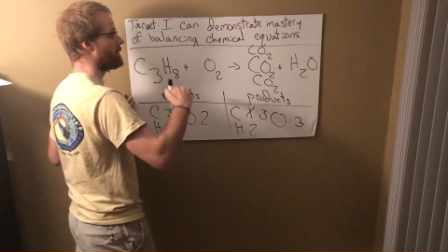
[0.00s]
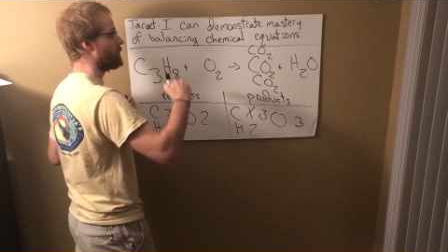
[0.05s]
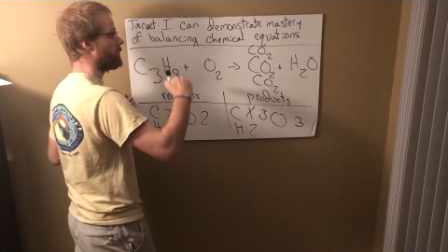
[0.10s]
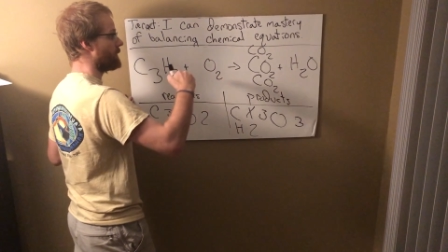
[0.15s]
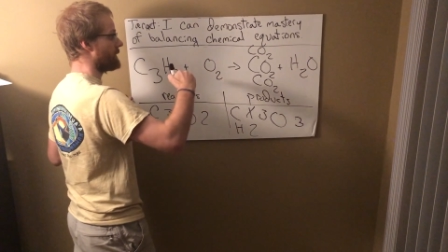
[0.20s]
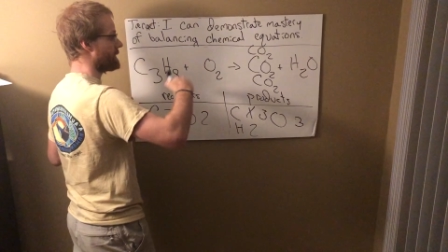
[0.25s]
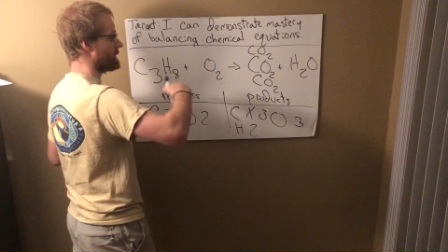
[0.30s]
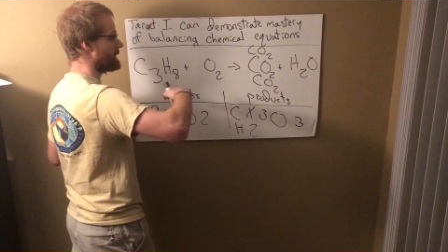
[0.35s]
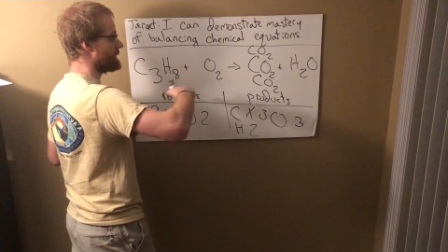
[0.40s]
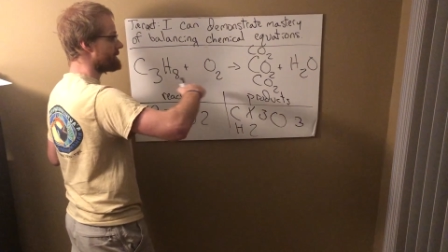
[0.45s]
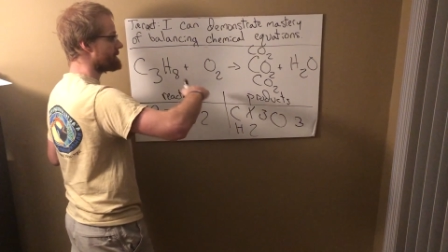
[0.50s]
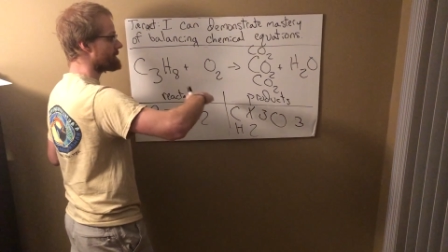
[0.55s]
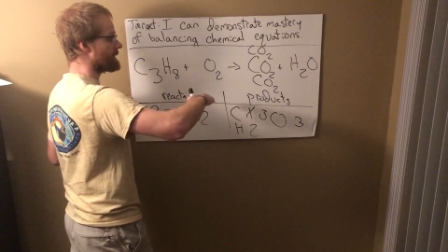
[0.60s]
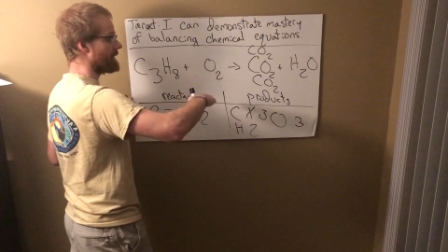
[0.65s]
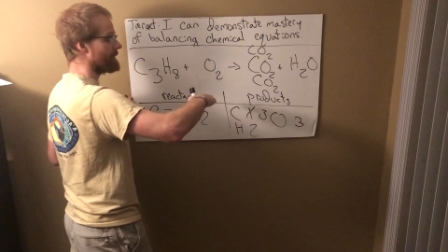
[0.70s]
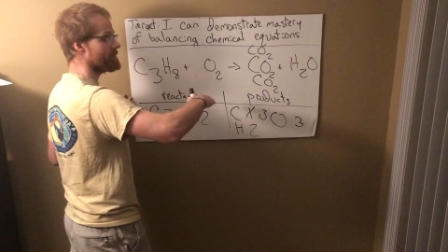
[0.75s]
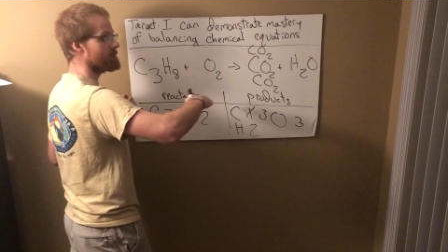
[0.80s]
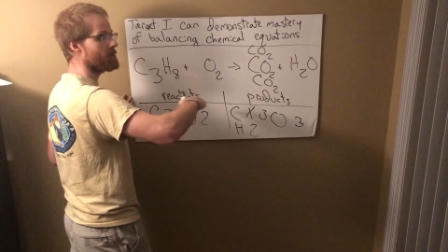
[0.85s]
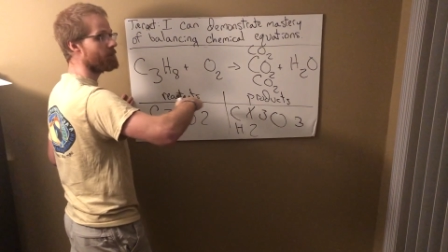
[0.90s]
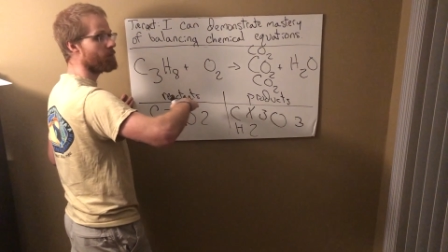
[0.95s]
With these
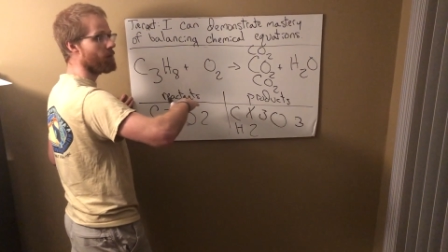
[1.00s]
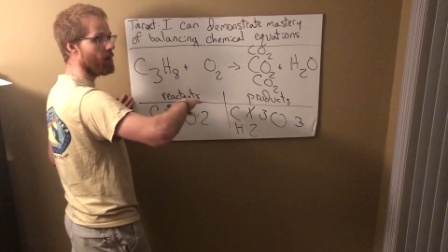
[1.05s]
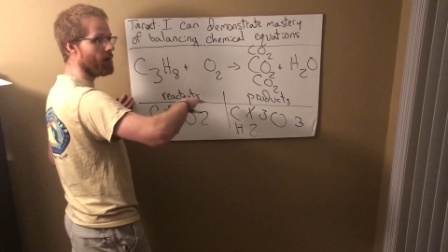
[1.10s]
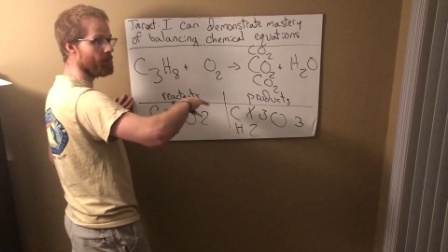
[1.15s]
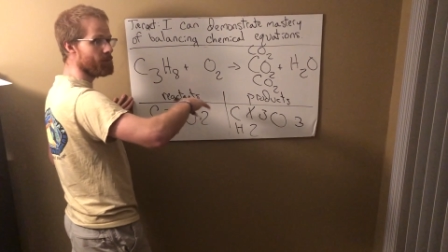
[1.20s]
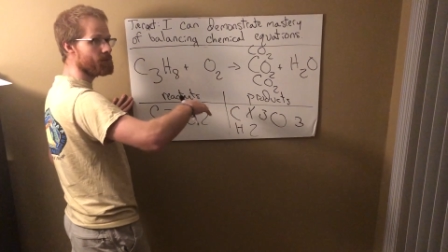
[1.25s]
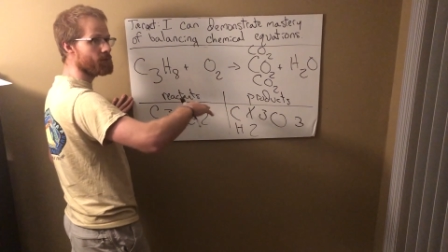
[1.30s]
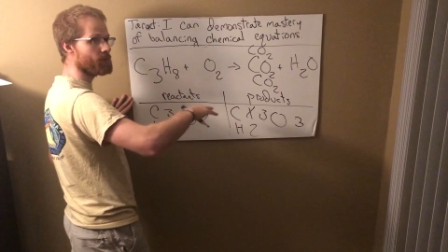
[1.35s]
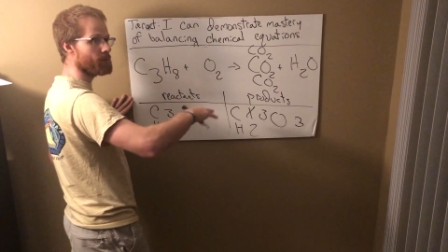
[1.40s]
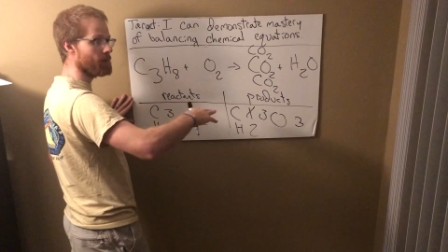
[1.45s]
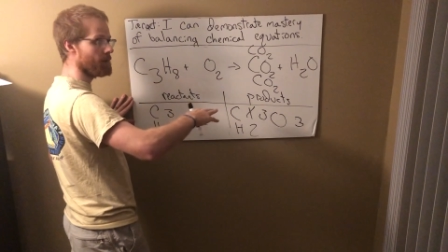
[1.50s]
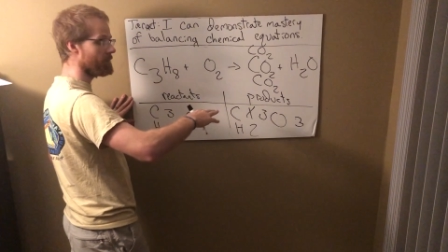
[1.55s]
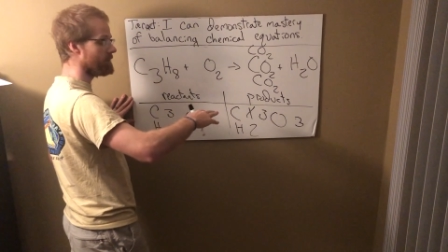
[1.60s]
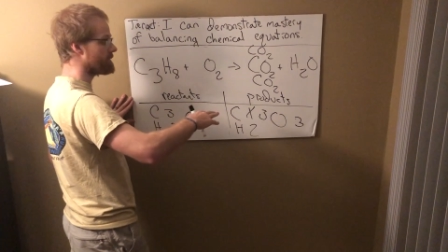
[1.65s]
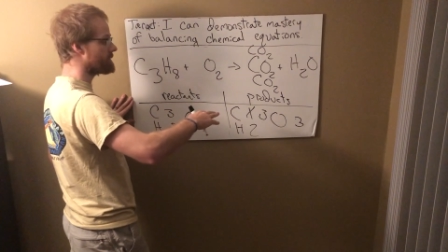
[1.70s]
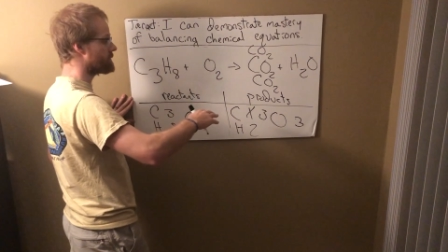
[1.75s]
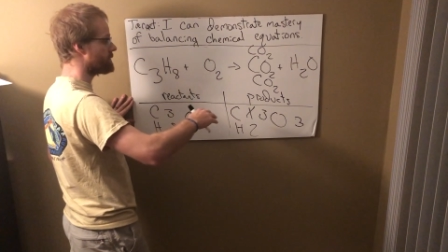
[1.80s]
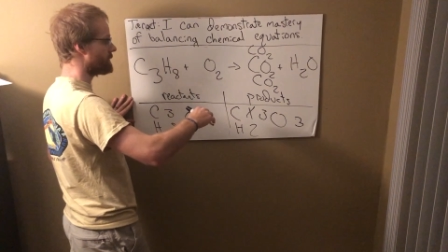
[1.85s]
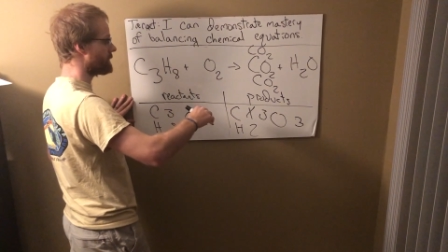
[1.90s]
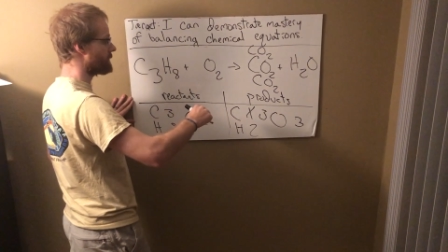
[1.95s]
types of problems, with
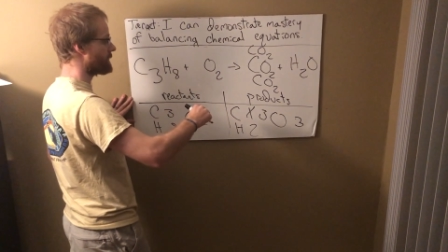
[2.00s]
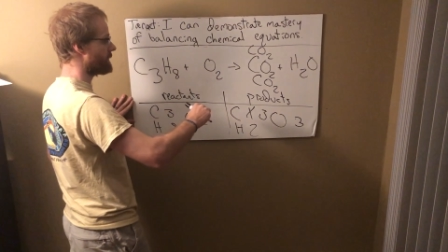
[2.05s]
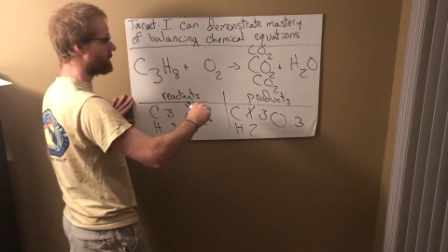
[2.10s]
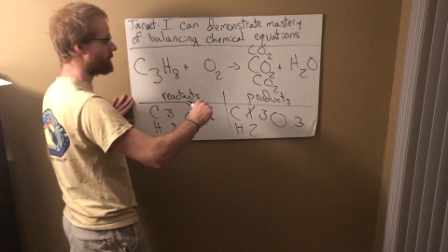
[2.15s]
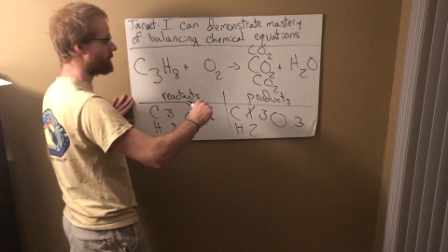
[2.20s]
level 2 and 3